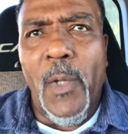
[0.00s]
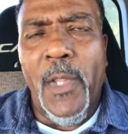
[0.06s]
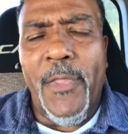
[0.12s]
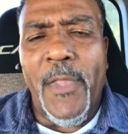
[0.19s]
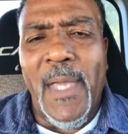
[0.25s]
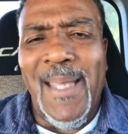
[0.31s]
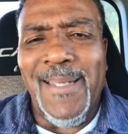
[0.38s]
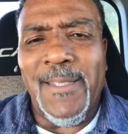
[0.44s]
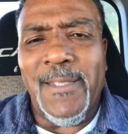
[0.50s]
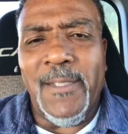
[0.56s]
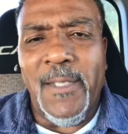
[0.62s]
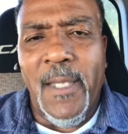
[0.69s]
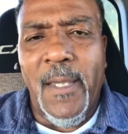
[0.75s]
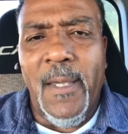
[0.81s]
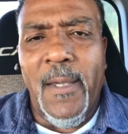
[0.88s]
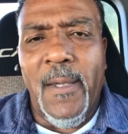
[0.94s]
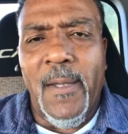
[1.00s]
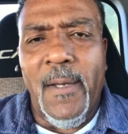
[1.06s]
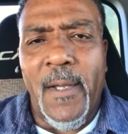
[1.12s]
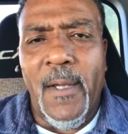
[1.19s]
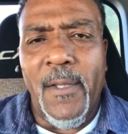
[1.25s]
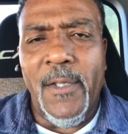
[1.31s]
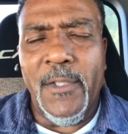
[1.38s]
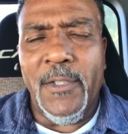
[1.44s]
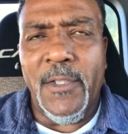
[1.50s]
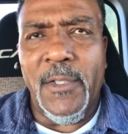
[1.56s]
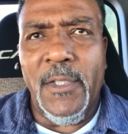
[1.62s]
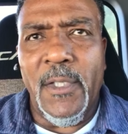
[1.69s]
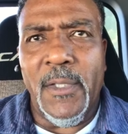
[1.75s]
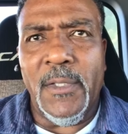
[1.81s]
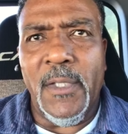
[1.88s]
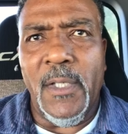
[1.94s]
With that said,
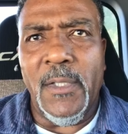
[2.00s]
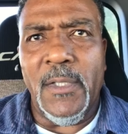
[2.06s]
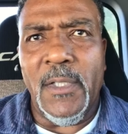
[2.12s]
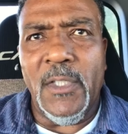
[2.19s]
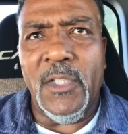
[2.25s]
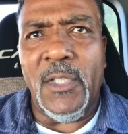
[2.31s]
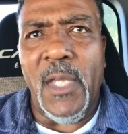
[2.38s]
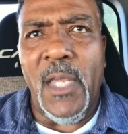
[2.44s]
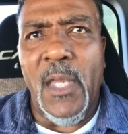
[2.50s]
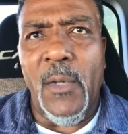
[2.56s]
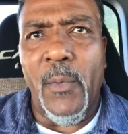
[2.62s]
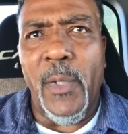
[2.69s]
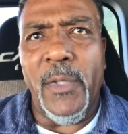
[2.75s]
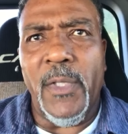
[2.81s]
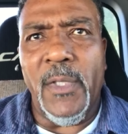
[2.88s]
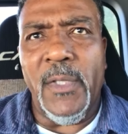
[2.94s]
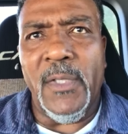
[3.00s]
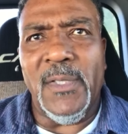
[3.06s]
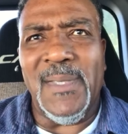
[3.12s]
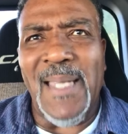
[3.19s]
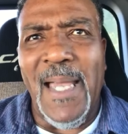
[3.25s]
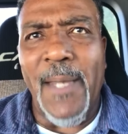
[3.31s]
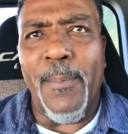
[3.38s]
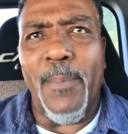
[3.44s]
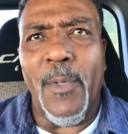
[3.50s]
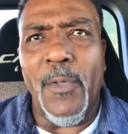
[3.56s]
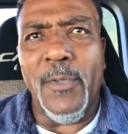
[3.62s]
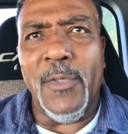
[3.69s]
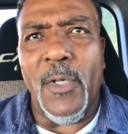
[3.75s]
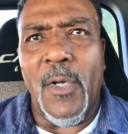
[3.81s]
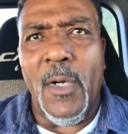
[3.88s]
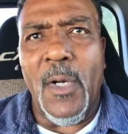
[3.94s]
this just doesn't stay with the
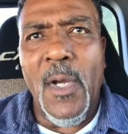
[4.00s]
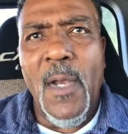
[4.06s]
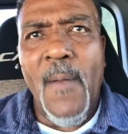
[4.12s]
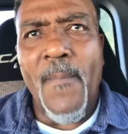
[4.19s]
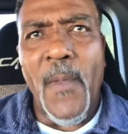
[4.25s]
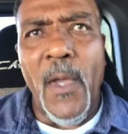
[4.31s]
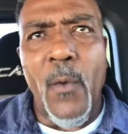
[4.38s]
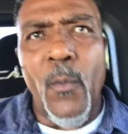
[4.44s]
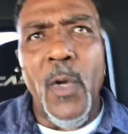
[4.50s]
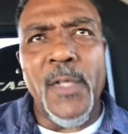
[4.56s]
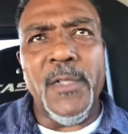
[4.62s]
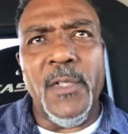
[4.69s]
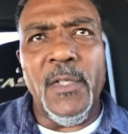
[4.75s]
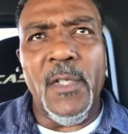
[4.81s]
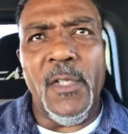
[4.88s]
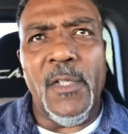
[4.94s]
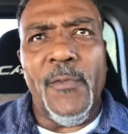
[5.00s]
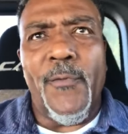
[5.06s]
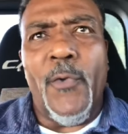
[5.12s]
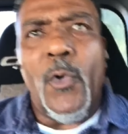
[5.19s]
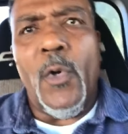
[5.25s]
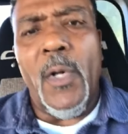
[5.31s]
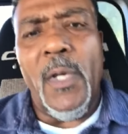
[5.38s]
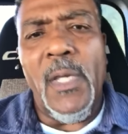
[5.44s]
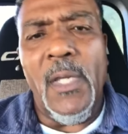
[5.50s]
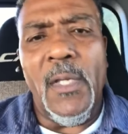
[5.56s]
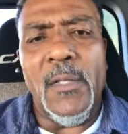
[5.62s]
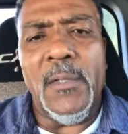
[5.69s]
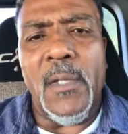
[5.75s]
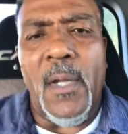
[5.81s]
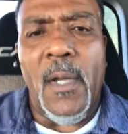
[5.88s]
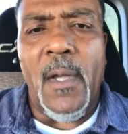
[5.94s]
disciples, or that wasn't just for
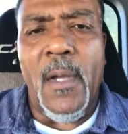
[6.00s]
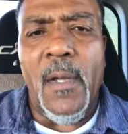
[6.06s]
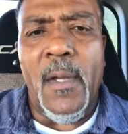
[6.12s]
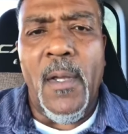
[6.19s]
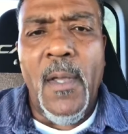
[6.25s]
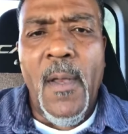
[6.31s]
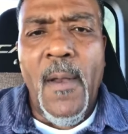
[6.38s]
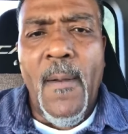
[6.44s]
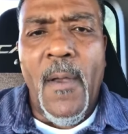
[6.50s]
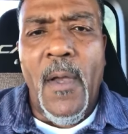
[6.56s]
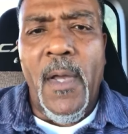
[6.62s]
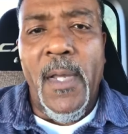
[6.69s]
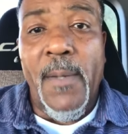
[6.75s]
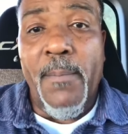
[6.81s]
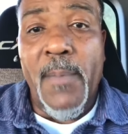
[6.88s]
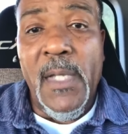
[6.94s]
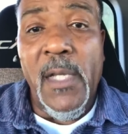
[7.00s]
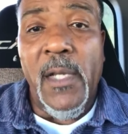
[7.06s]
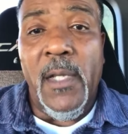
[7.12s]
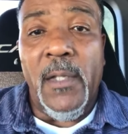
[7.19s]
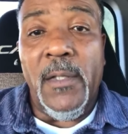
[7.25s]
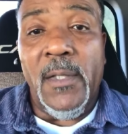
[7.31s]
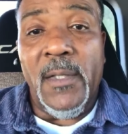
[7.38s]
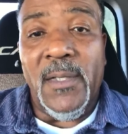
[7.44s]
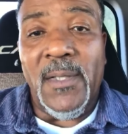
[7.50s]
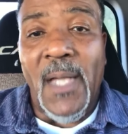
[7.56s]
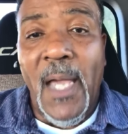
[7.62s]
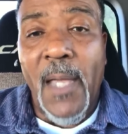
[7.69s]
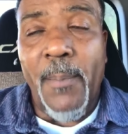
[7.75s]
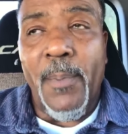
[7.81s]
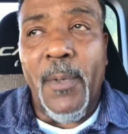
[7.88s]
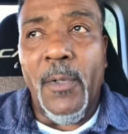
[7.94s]
his immediate
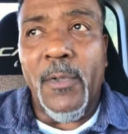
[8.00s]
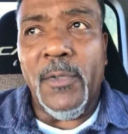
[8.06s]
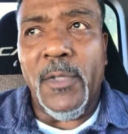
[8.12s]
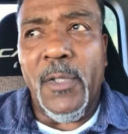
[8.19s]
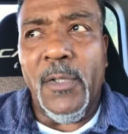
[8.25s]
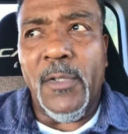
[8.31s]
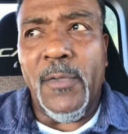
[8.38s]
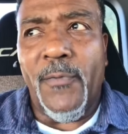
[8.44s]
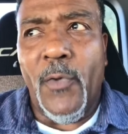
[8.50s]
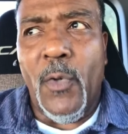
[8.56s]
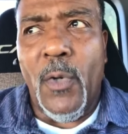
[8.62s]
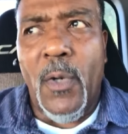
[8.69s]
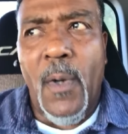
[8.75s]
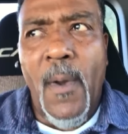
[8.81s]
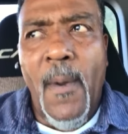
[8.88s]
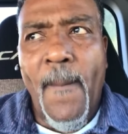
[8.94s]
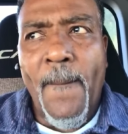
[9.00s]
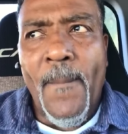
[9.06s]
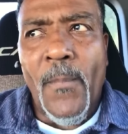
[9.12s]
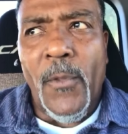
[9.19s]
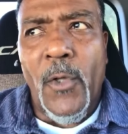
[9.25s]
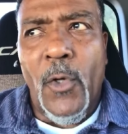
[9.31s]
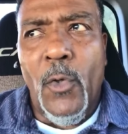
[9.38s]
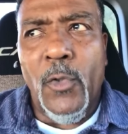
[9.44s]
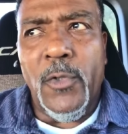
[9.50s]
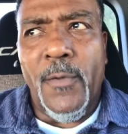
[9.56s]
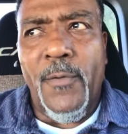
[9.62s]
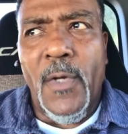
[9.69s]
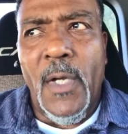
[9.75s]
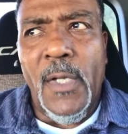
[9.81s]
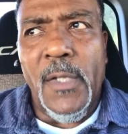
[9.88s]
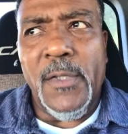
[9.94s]
disciples. It's for those
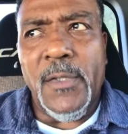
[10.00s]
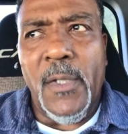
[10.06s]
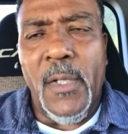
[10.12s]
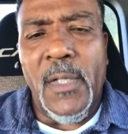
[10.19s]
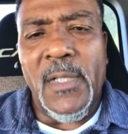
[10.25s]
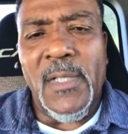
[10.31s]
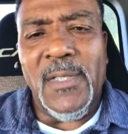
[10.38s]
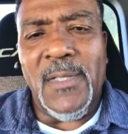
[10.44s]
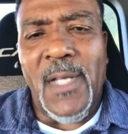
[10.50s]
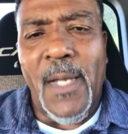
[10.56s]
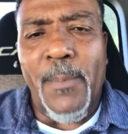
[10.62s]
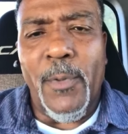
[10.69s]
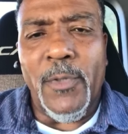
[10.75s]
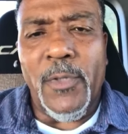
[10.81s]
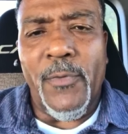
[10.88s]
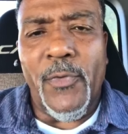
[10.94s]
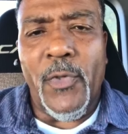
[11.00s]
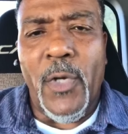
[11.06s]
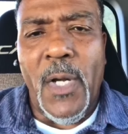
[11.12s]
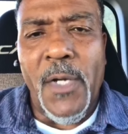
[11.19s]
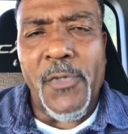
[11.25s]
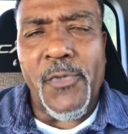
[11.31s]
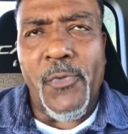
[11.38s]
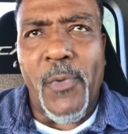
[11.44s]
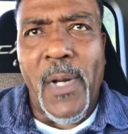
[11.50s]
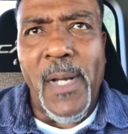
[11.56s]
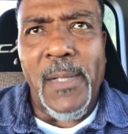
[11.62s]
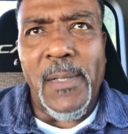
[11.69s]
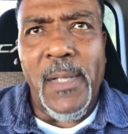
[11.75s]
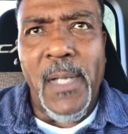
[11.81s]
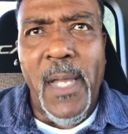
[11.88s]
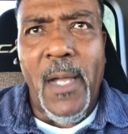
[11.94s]
of us that are disciples of Christ
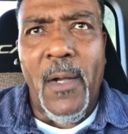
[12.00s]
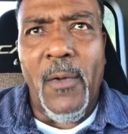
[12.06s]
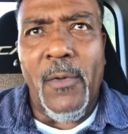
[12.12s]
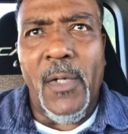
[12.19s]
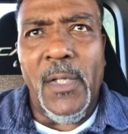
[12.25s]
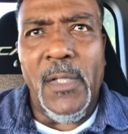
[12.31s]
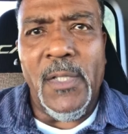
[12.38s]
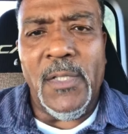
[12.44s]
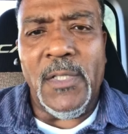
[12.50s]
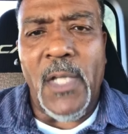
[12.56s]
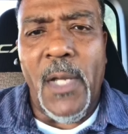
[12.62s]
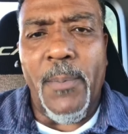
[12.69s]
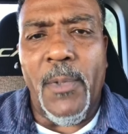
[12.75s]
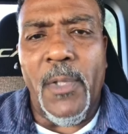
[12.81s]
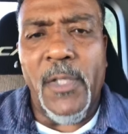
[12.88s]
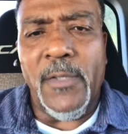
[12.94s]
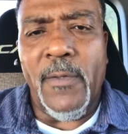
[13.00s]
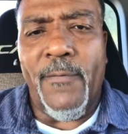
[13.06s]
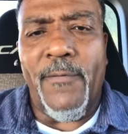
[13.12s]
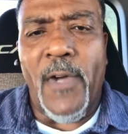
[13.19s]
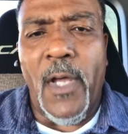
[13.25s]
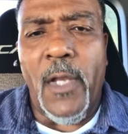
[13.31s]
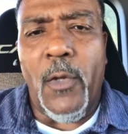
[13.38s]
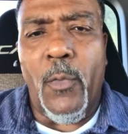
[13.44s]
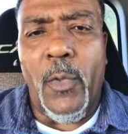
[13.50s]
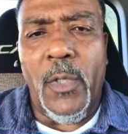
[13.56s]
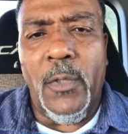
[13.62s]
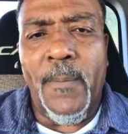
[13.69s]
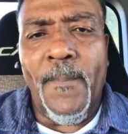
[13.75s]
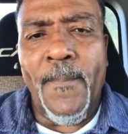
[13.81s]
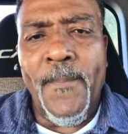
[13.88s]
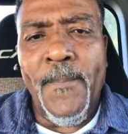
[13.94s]
right now. A disciple is a follower.